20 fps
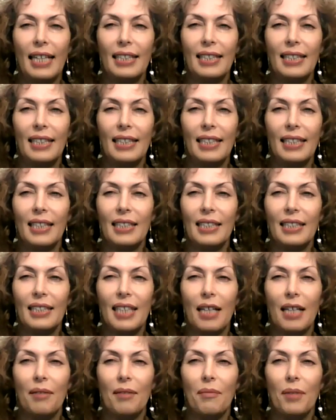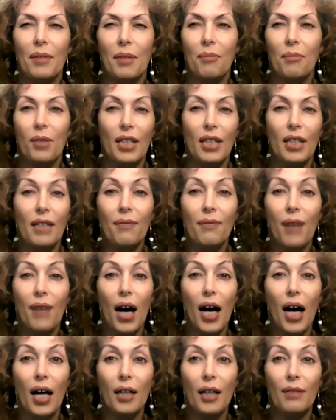as things get more
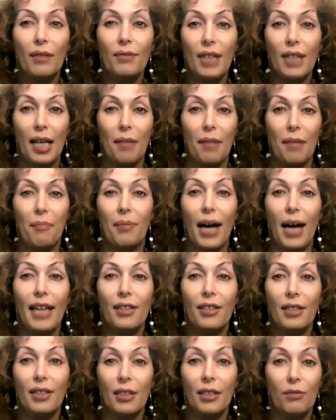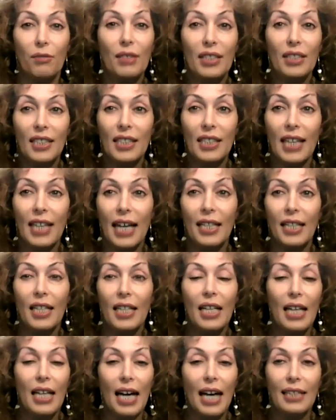evolved and brighter, and as we see that
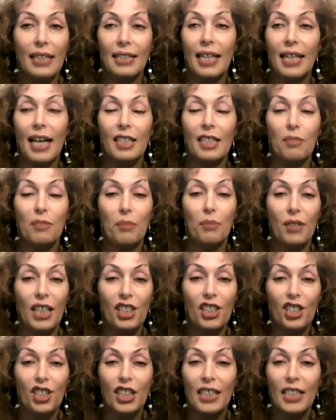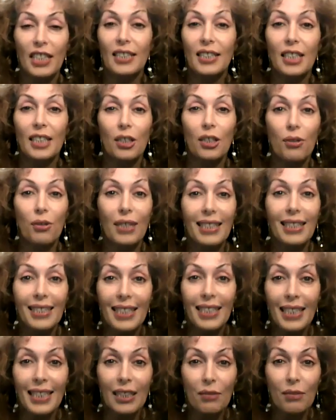as it exponentially is
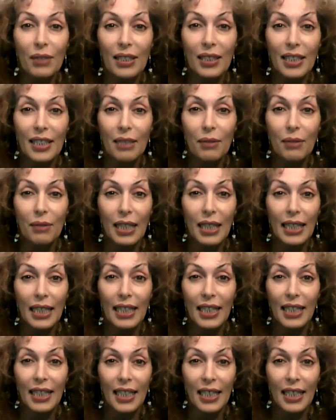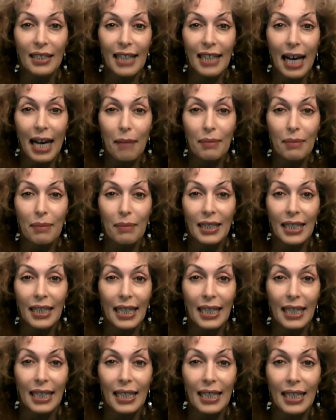increasing, as we see with a lot of things happening
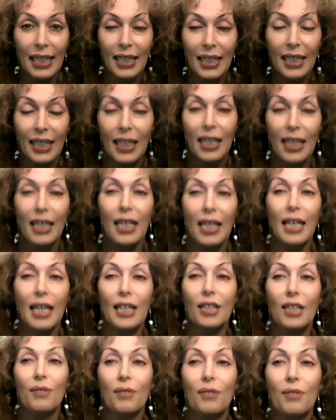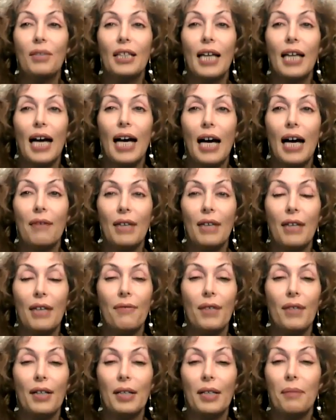lately, we have a
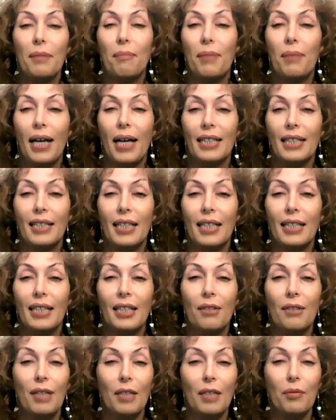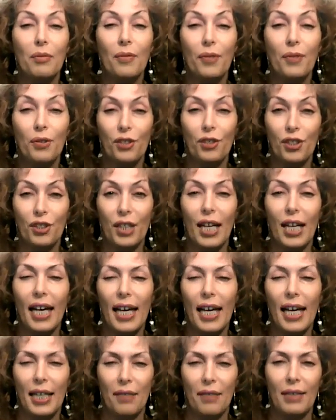very bright and incredible future
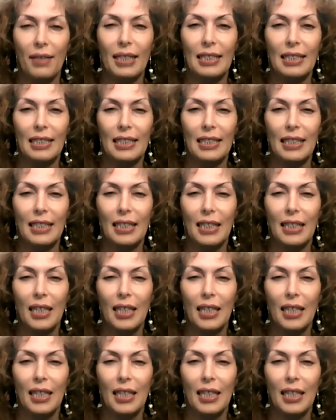ahead of us.